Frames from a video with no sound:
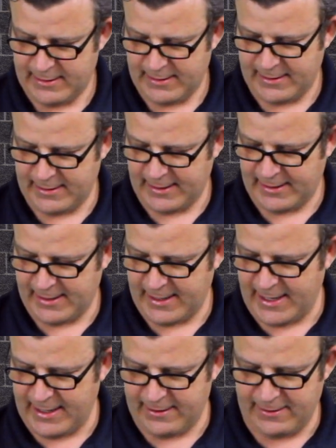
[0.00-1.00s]
Just like
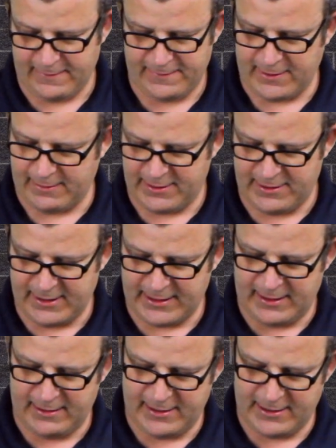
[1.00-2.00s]
that, no flow
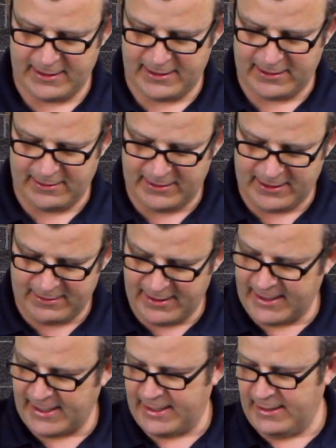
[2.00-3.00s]
restrictor. This just goes
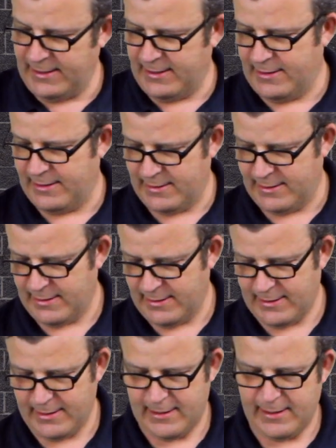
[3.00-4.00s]
straight on.
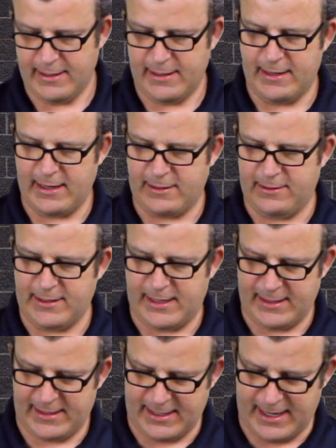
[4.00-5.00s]
Nut goes
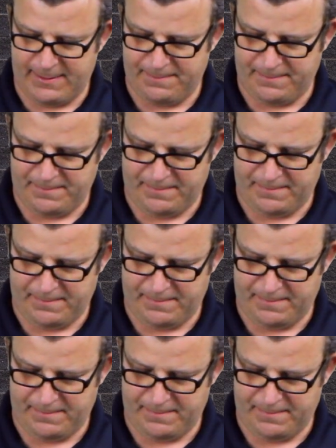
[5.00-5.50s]
on the top.